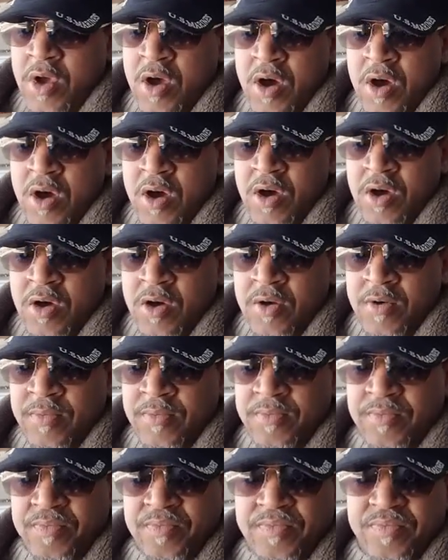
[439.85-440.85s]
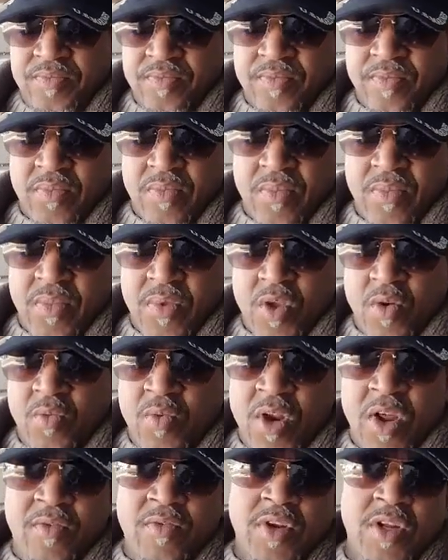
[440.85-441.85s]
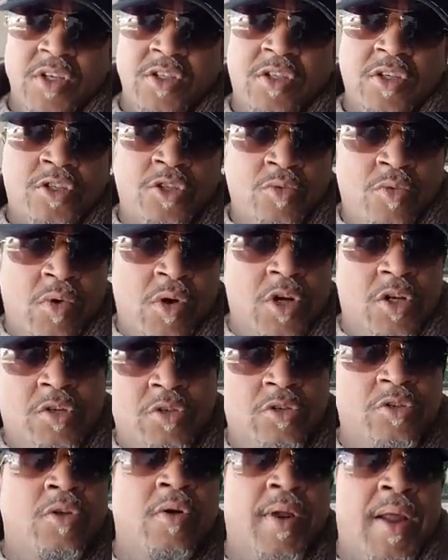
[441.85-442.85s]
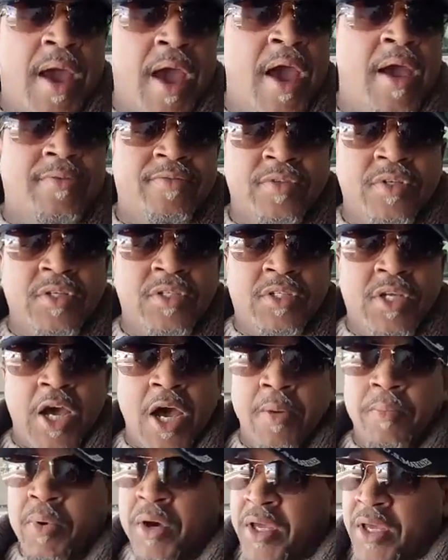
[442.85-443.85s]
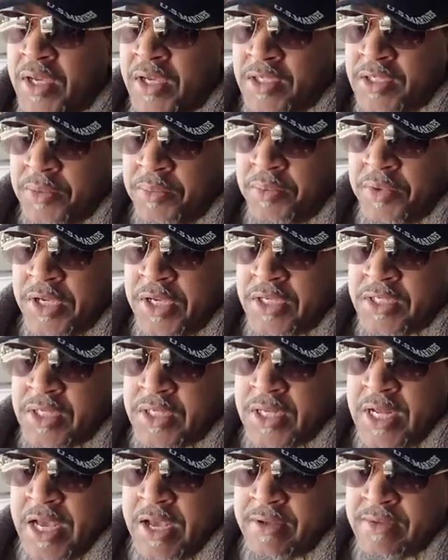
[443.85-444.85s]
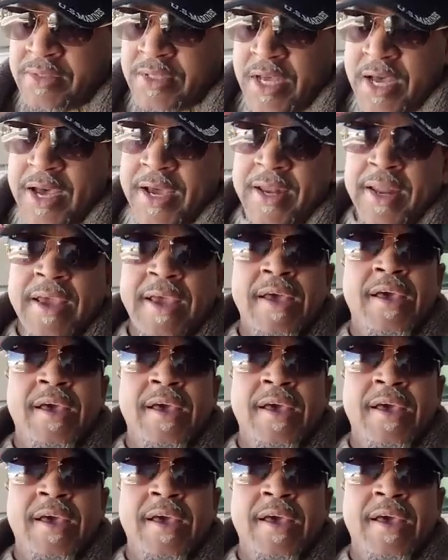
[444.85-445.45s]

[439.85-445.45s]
it is that you want to do, you're going to have a good time. But here's the downside.